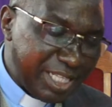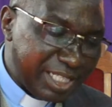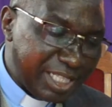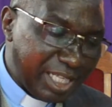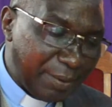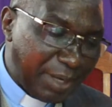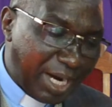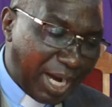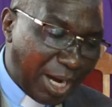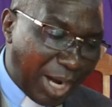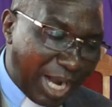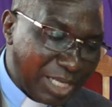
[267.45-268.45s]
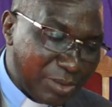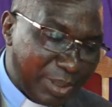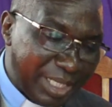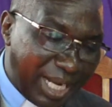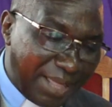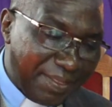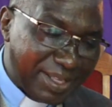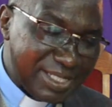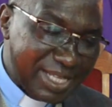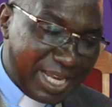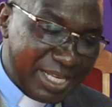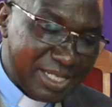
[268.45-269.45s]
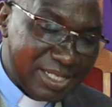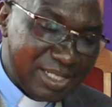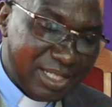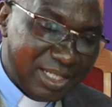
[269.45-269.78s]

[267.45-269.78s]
that there were actually other signs